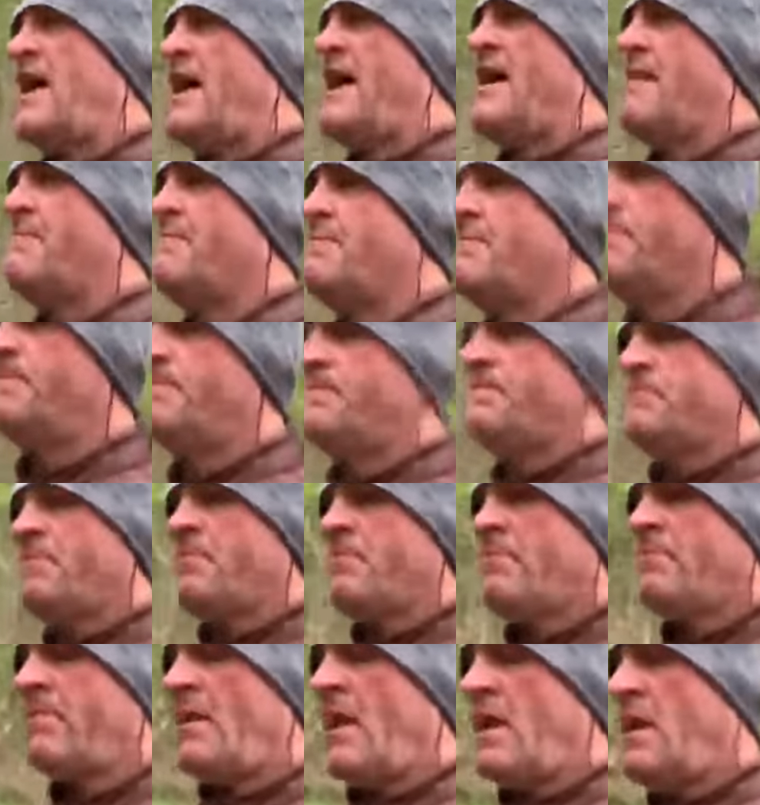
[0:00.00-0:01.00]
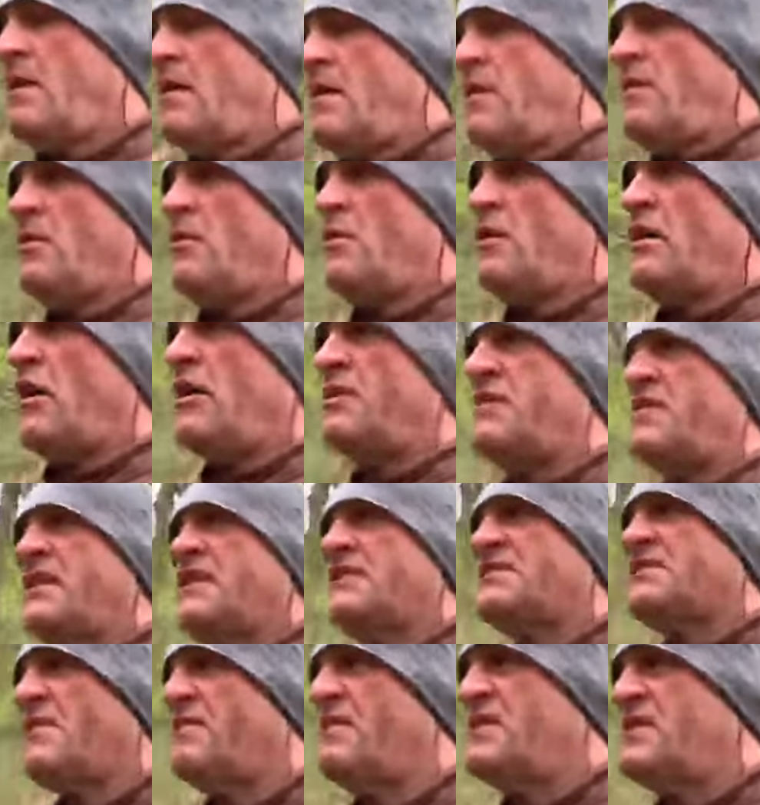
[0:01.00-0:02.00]
um, until
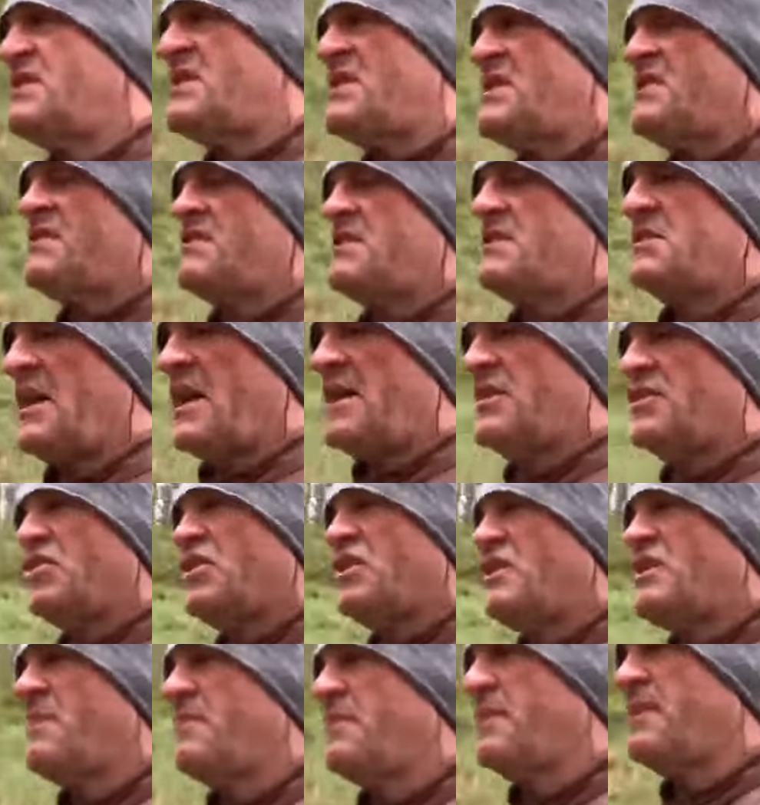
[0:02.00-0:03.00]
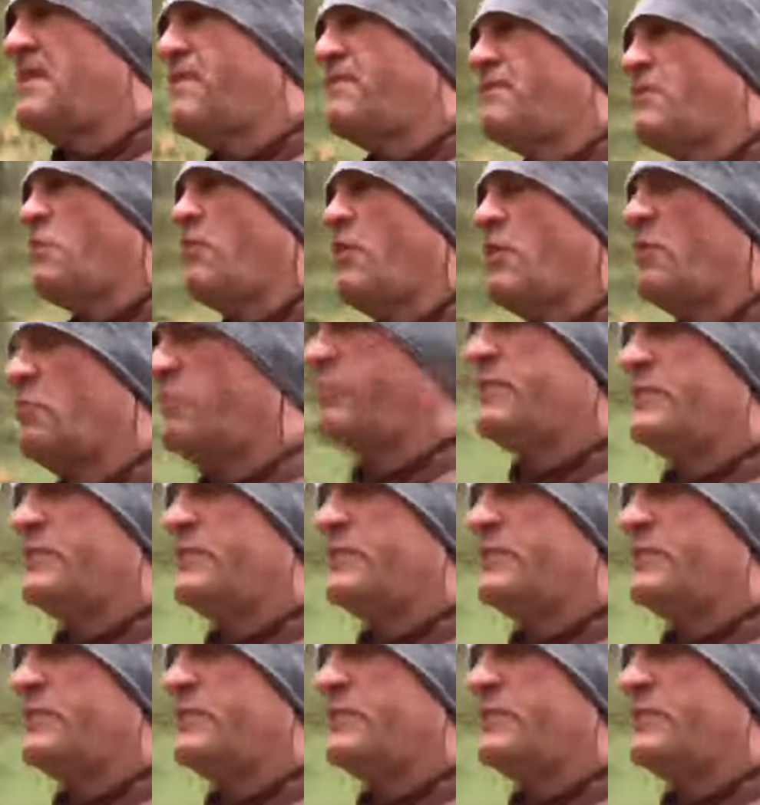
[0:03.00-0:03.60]
the 17th century, they believed the world